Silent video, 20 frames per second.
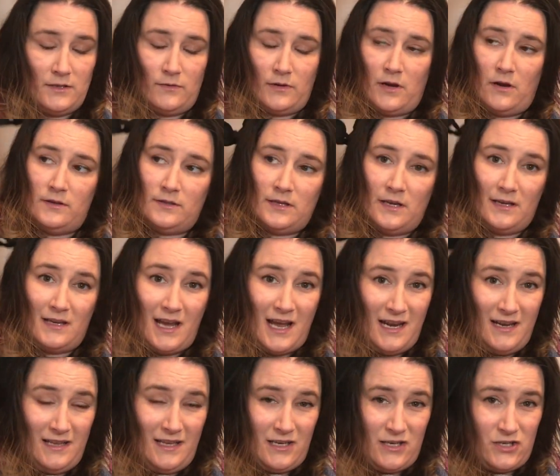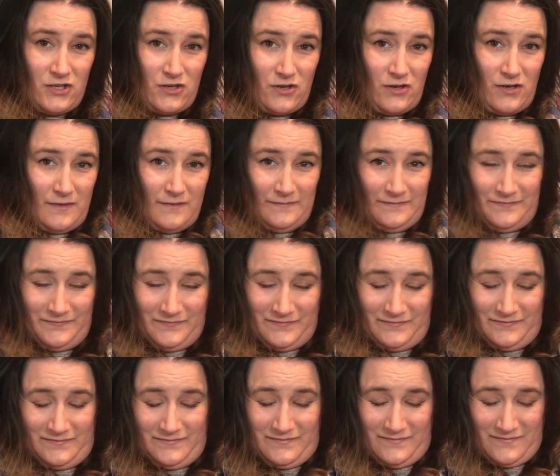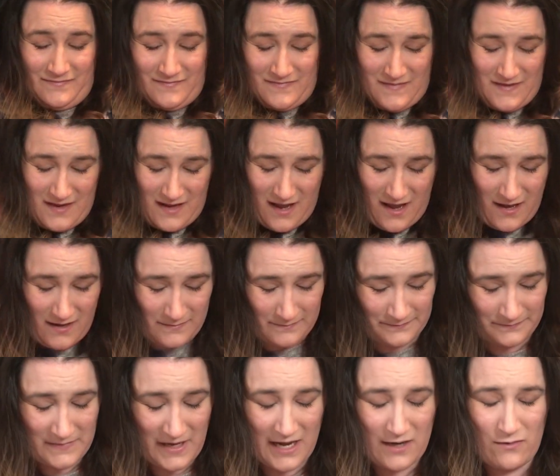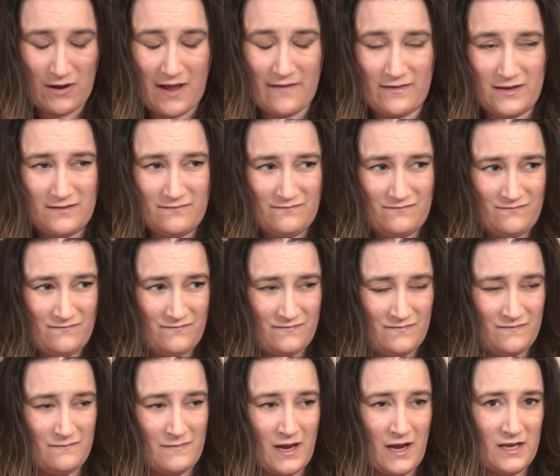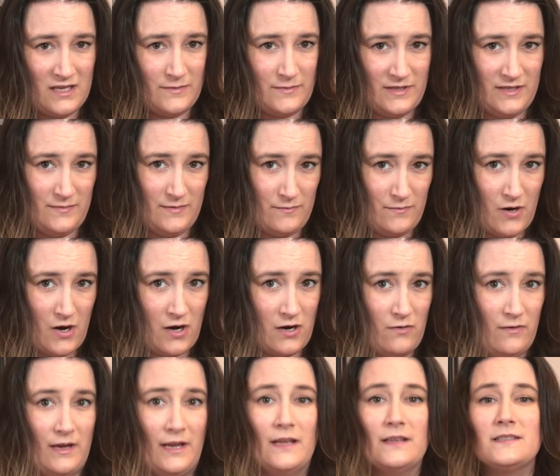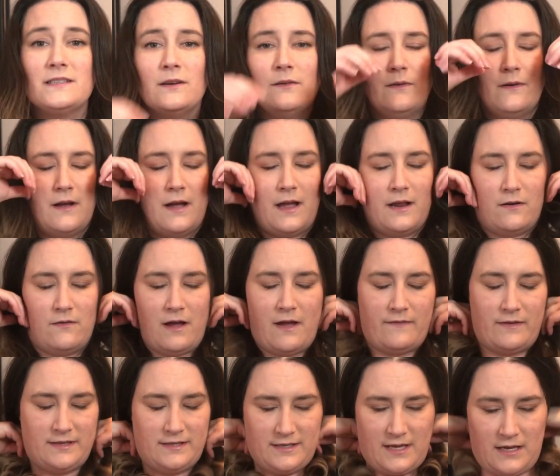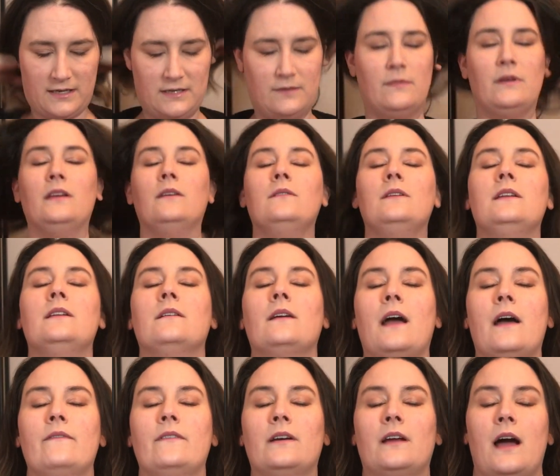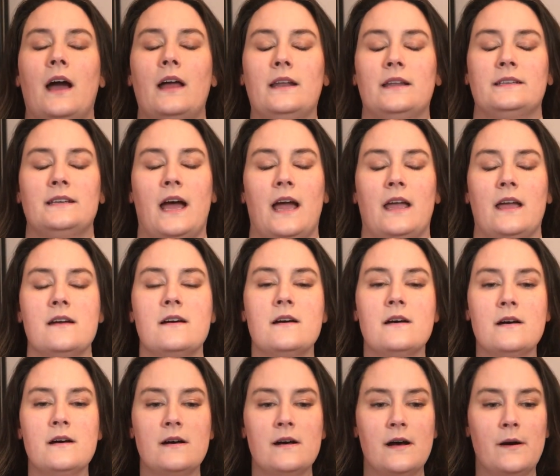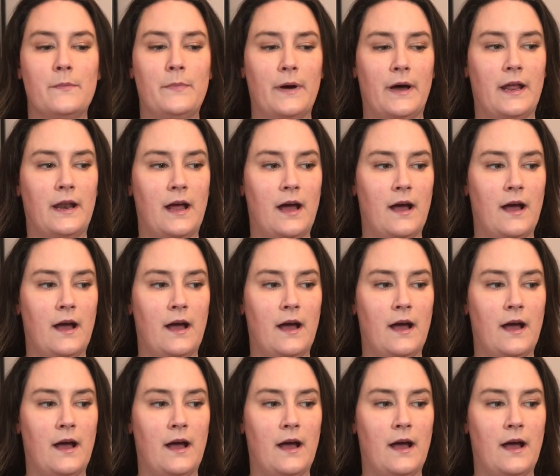it goes on kind of like a shirt. I don't have it. My husband's been borrowing it, so I don't have it set to me. You need to have it kind of tight, but